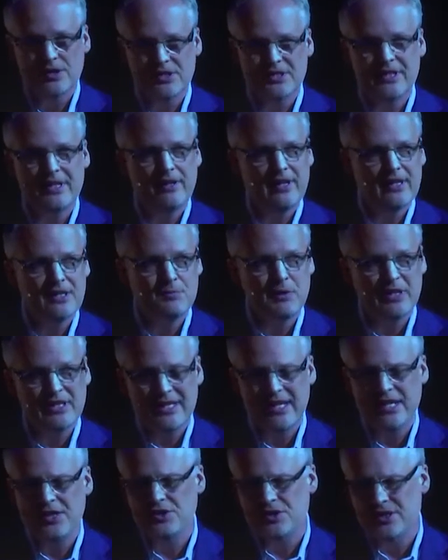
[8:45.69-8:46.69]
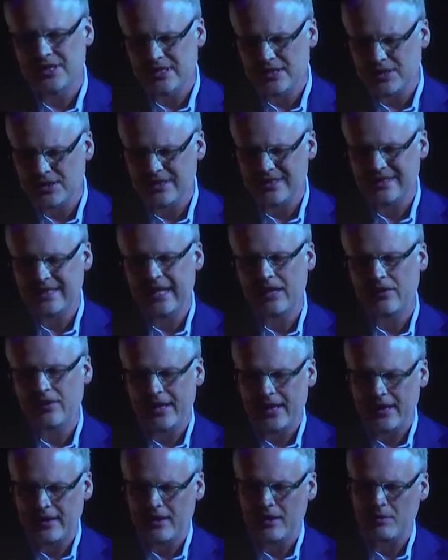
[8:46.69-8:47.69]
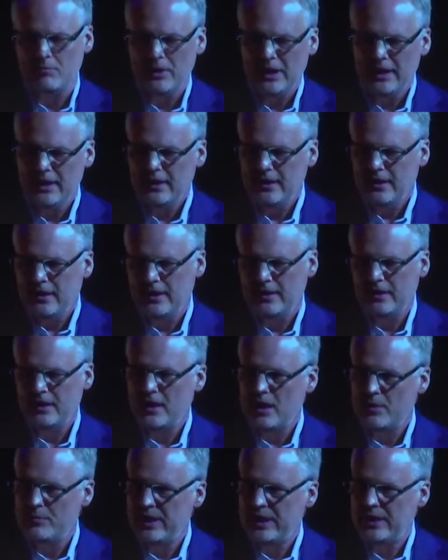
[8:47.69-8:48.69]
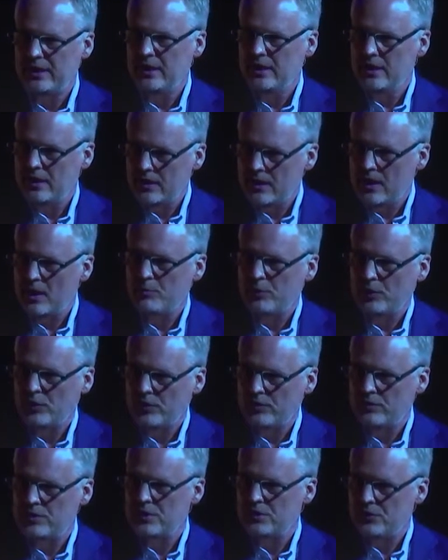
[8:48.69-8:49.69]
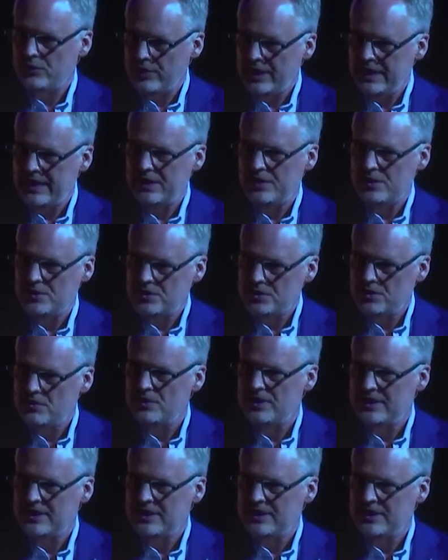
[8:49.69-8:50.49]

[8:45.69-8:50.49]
Their expectation is to scale that up in the coming couple to 3 years to the